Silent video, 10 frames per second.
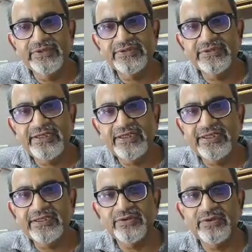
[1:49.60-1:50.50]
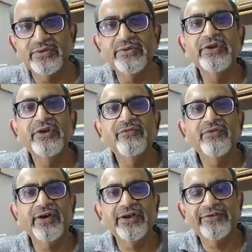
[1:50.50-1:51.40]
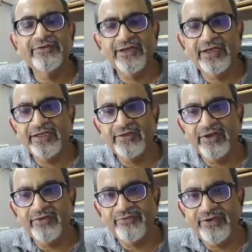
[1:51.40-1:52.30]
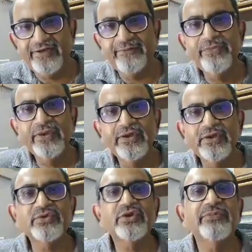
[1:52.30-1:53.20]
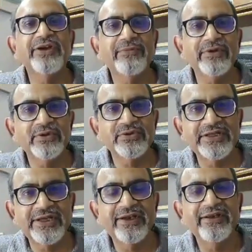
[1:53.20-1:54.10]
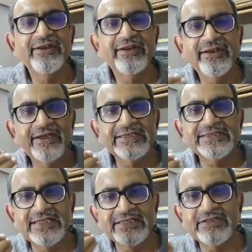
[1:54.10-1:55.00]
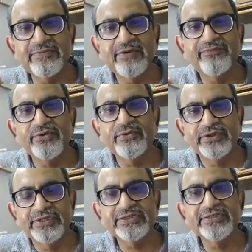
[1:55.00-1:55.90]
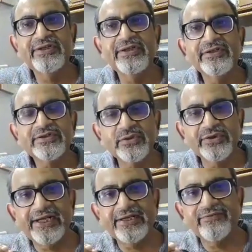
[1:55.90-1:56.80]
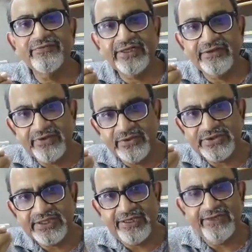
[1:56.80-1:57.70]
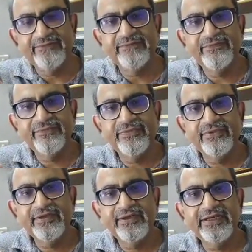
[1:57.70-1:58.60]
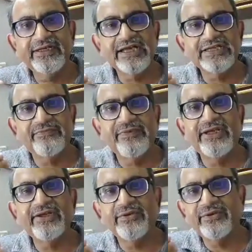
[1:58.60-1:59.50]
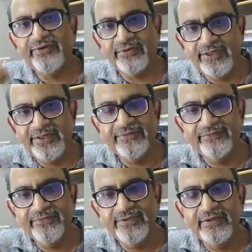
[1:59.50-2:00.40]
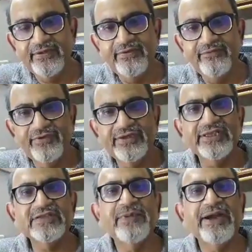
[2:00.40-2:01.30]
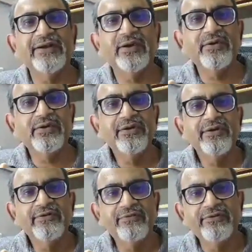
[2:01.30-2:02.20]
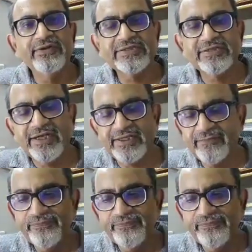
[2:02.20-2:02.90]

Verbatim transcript: CT to you for his relative or a friend, you should be able to say a sensible few words so that whatever you say, it has a meaning on the family. With this background, we will start.